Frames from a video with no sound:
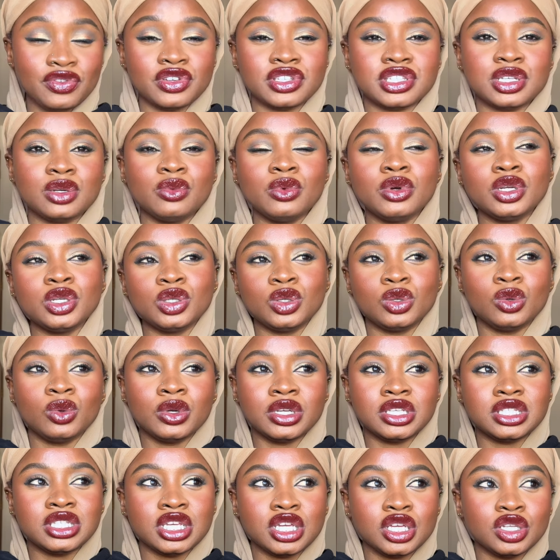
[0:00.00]
you're someone who
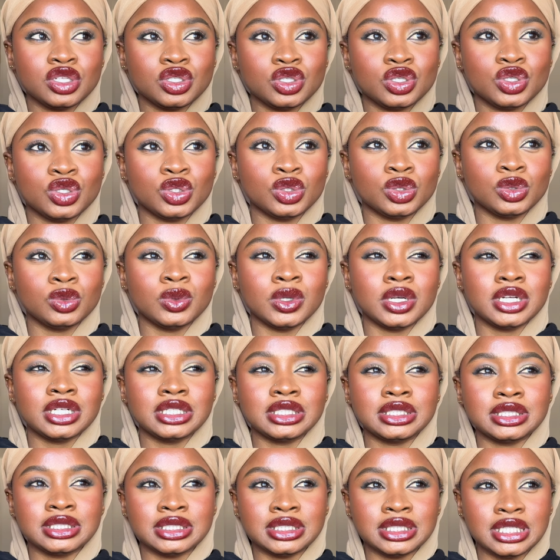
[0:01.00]
is into
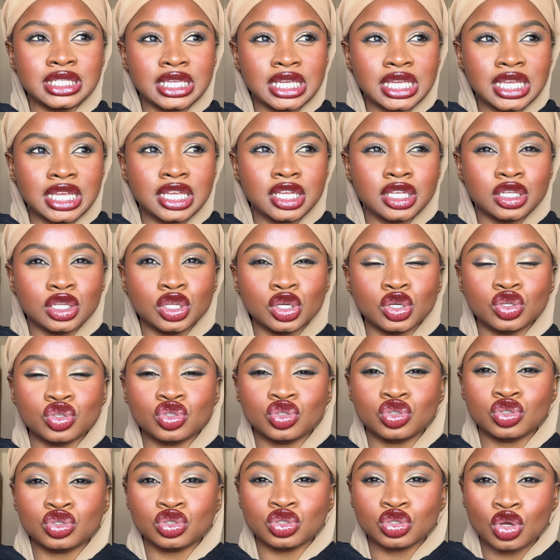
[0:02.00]
clean,
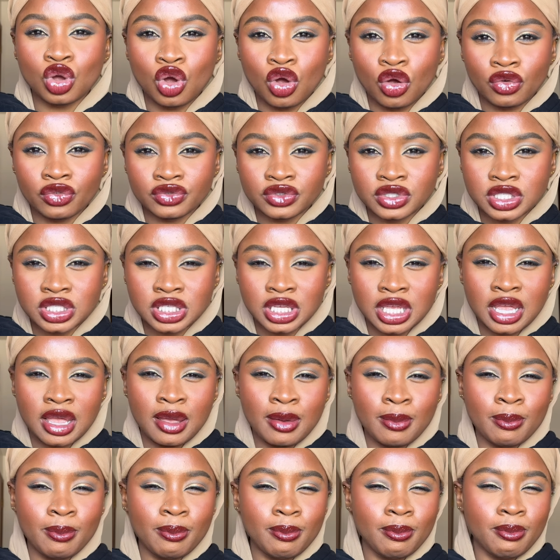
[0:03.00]
soft,
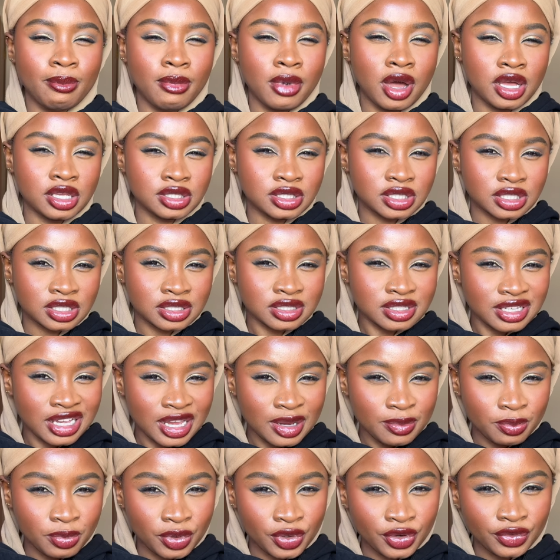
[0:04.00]
musk
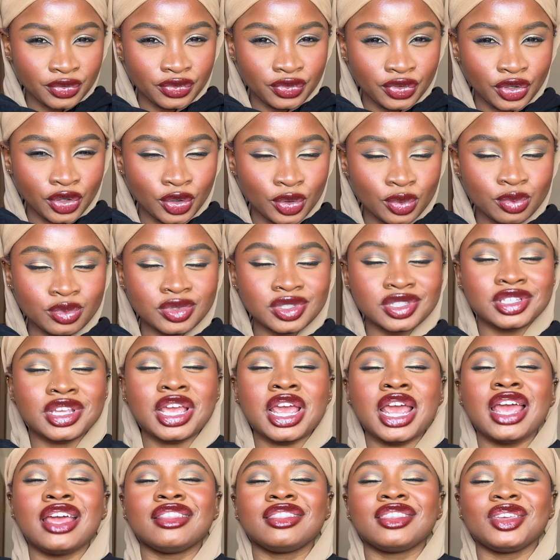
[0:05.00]
type perfumes,
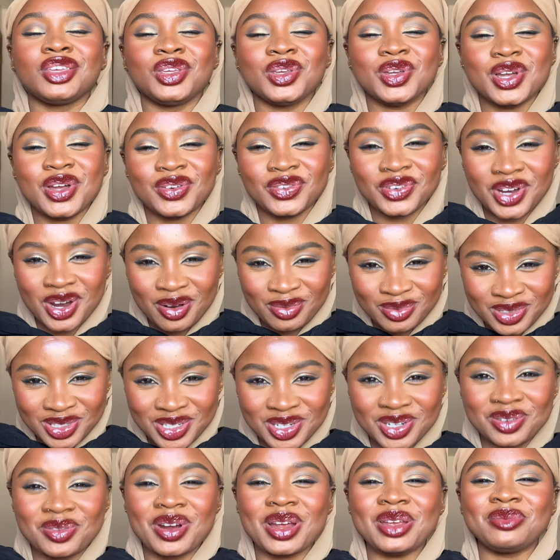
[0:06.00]
then you have come to
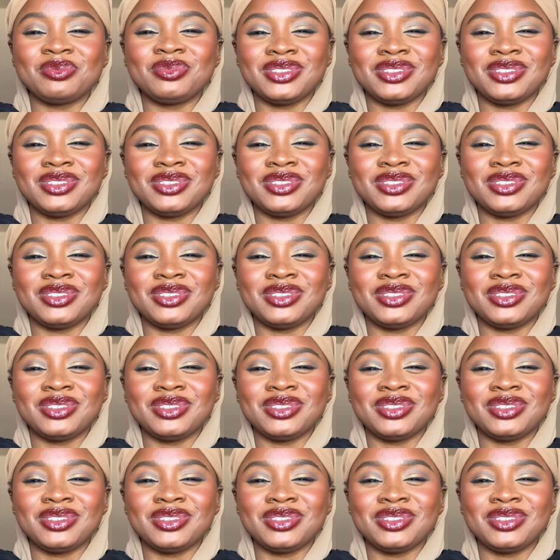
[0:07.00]
the right